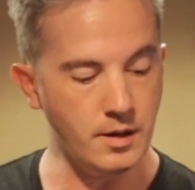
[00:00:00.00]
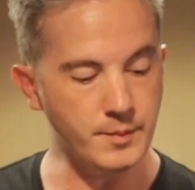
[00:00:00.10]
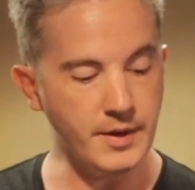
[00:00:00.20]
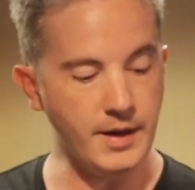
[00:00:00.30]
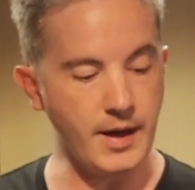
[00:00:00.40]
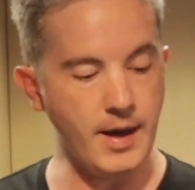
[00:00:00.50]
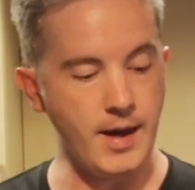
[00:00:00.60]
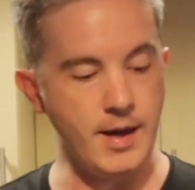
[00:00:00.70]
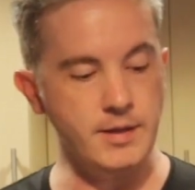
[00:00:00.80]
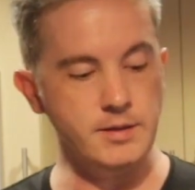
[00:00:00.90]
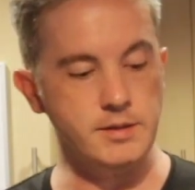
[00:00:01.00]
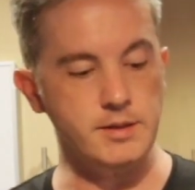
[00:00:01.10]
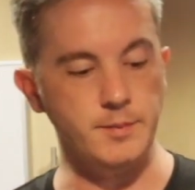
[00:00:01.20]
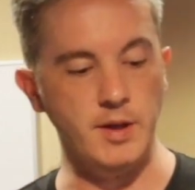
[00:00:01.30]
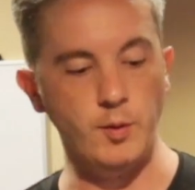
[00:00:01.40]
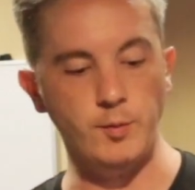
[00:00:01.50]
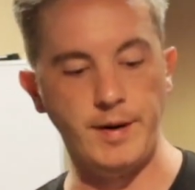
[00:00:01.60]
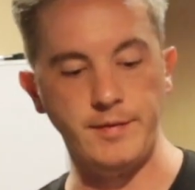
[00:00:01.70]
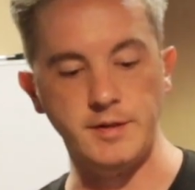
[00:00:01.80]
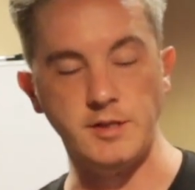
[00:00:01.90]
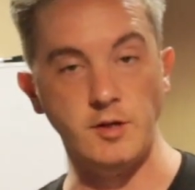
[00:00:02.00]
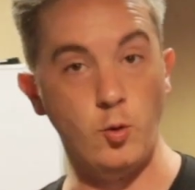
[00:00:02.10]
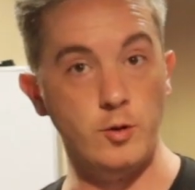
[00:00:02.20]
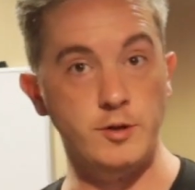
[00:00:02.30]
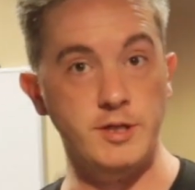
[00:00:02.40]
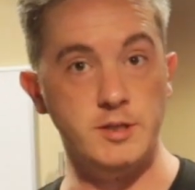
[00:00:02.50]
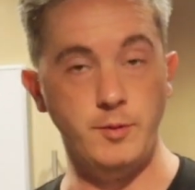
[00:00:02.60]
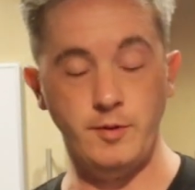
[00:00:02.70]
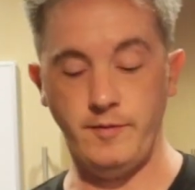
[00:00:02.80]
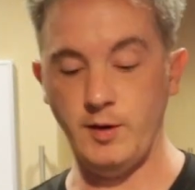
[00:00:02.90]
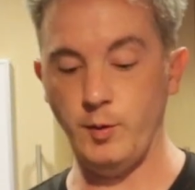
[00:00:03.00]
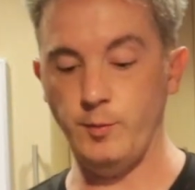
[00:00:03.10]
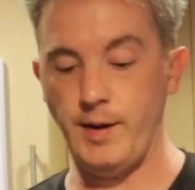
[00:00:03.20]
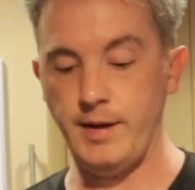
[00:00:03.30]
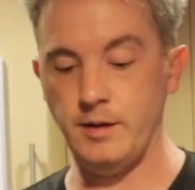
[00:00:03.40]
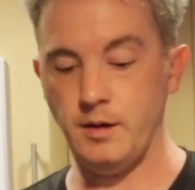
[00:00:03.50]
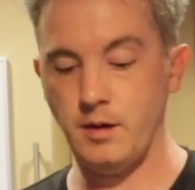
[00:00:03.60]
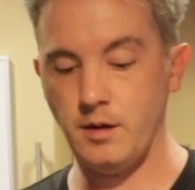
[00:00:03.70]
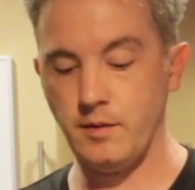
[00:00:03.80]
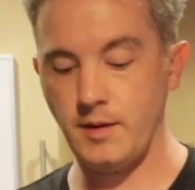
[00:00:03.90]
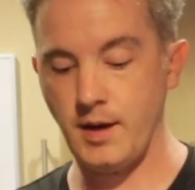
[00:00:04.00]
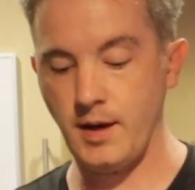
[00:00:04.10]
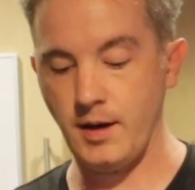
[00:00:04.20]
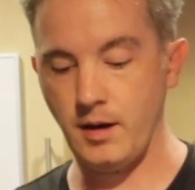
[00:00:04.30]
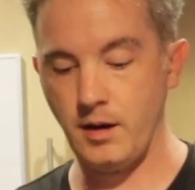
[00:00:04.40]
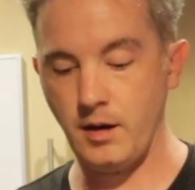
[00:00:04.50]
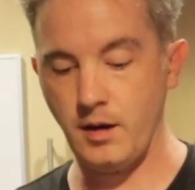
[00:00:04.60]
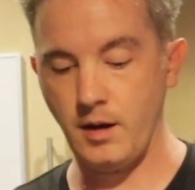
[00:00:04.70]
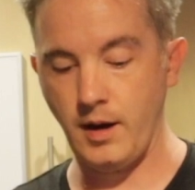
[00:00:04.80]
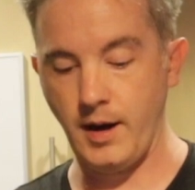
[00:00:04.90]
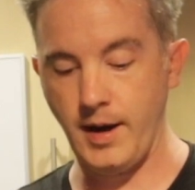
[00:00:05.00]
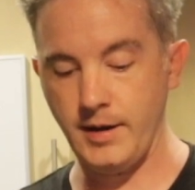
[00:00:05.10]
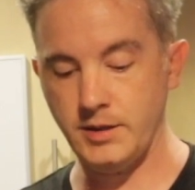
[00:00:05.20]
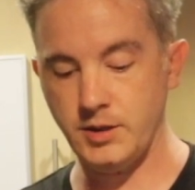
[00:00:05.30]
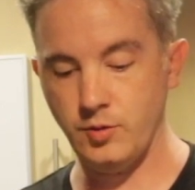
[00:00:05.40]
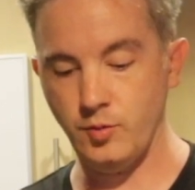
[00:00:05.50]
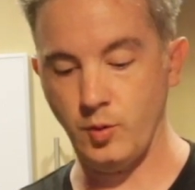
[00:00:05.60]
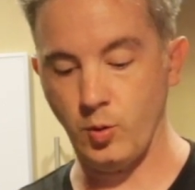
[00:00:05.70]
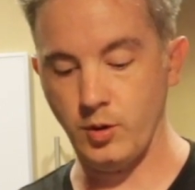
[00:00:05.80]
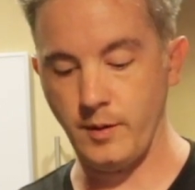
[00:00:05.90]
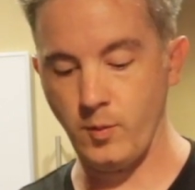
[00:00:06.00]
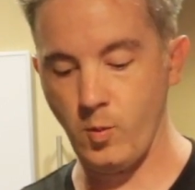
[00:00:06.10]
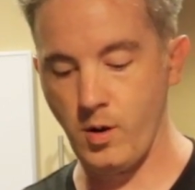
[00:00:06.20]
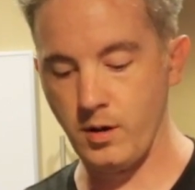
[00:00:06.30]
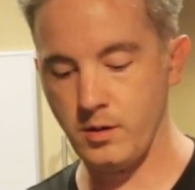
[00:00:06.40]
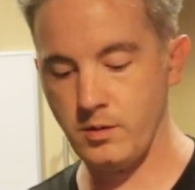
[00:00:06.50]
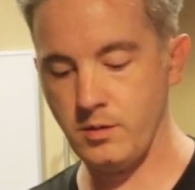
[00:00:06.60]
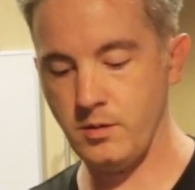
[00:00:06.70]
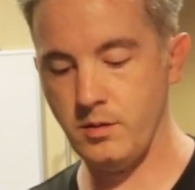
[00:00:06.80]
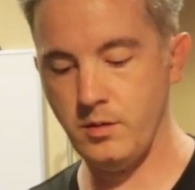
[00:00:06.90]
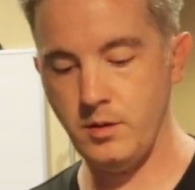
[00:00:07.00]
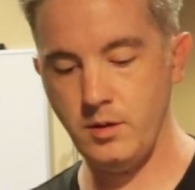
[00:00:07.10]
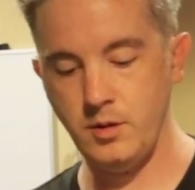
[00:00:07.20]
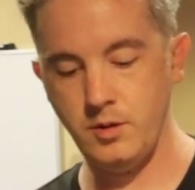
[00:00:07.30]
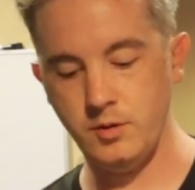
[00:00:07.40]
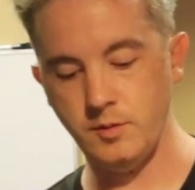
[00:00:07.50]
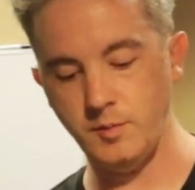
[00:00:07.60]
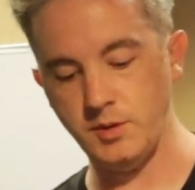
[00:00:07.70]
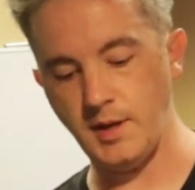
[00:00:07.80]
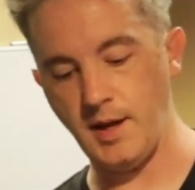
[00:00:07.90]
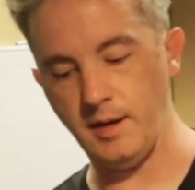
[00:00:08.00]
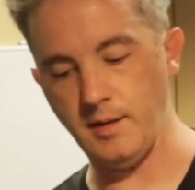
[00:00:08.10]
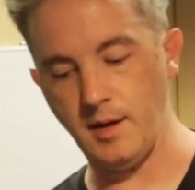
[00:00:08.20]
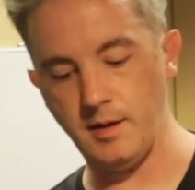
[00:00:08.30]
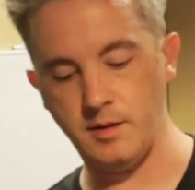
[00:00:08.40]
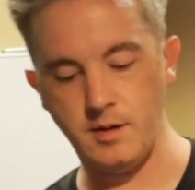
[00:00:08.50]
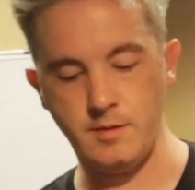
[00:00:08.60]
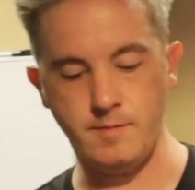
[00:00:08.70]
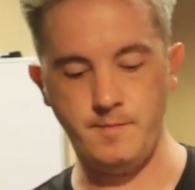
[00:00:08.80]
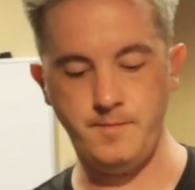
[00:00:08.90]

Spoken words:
I'm gonna add some liquid rennet. This is a 1/4 teaspoon of liquid rennet that I added to a 1/4 cup of water. So I'm just adding that in there.